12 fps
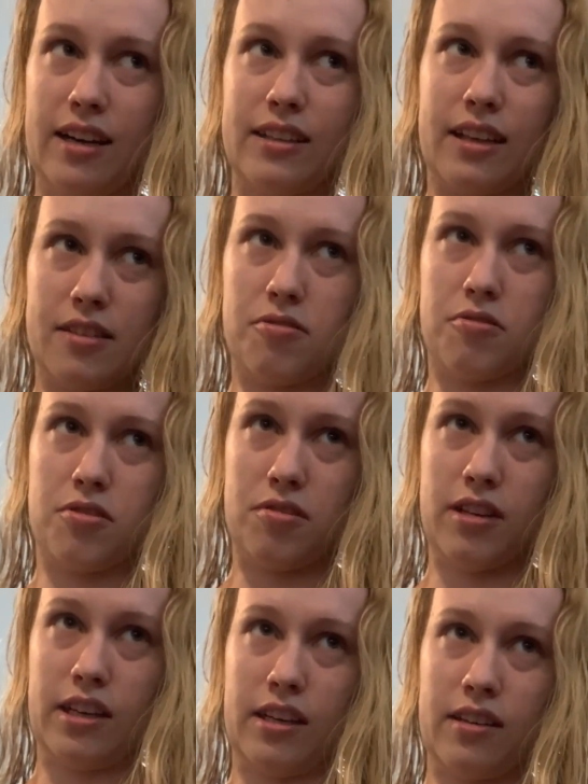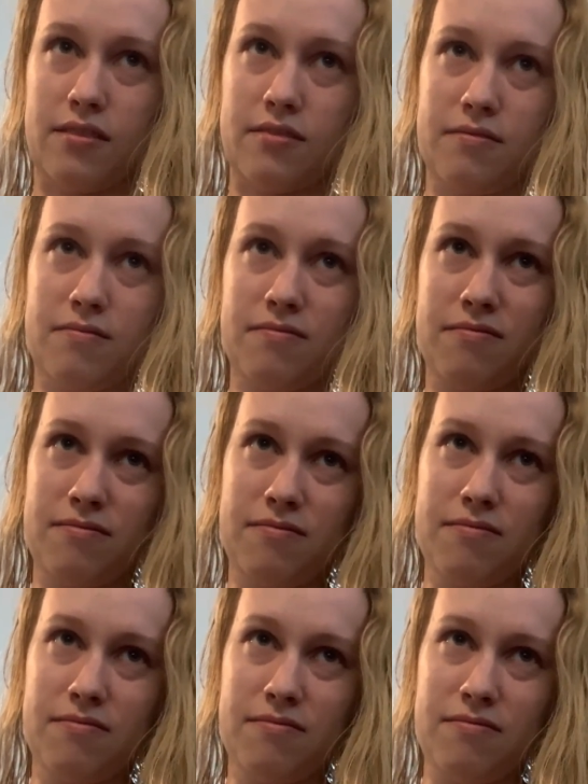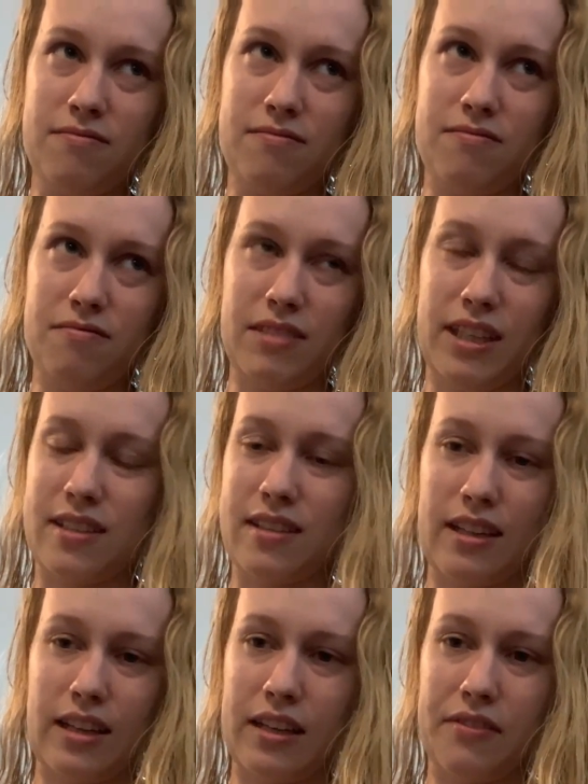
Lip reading: unless you're doing like a lot